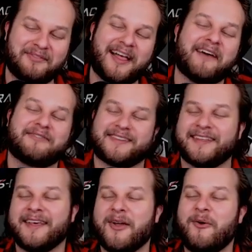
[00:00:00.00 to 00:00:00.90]
left,
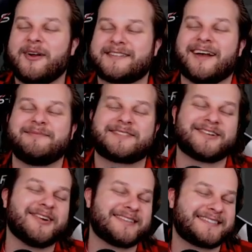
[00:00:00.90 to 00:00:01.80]
which I'm
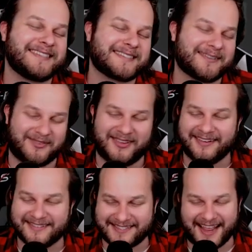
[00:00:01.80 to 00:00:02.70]
sure she's completely
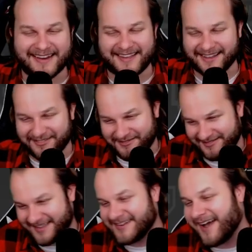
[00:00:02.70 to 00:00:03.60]
understanding of
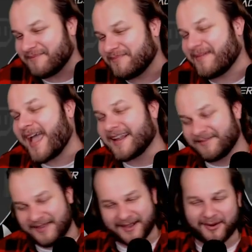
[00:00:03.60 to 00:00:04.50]
and not mad
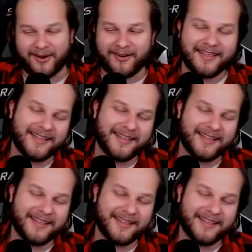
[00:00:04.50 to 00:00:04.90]
at me at all.